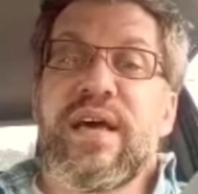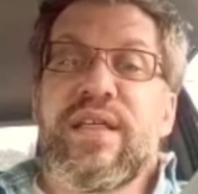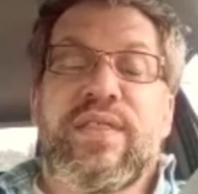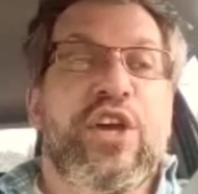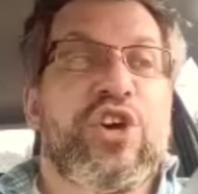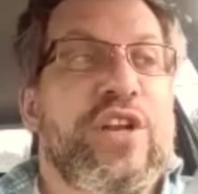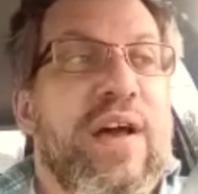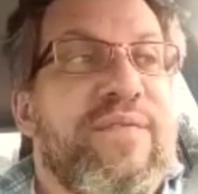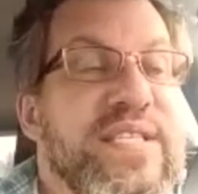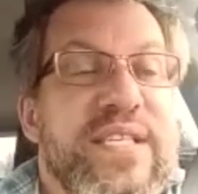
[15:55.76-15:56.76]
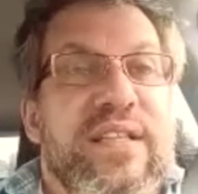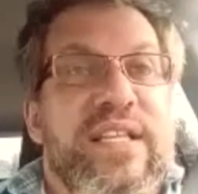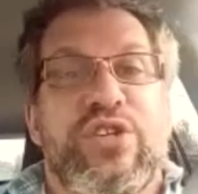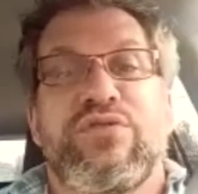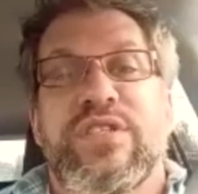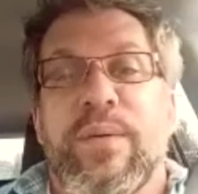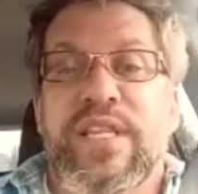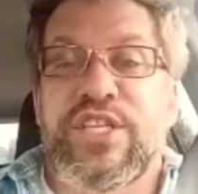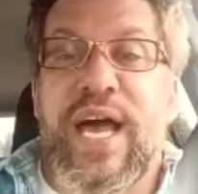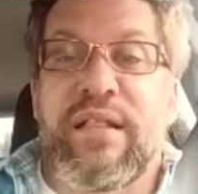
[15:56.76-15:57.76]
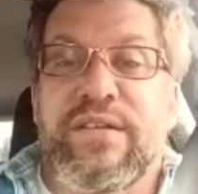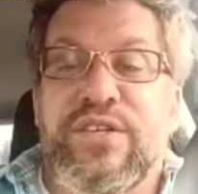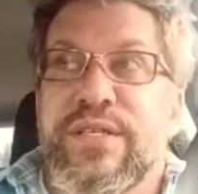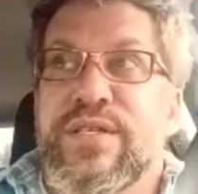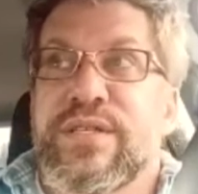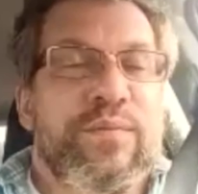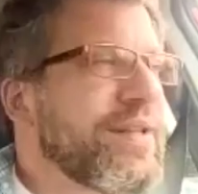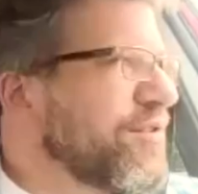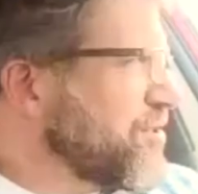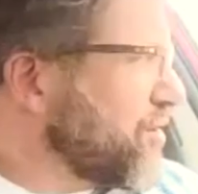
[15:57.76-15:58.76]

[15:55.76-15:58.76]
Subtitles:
they could not physically do some of the challenges. Like there's a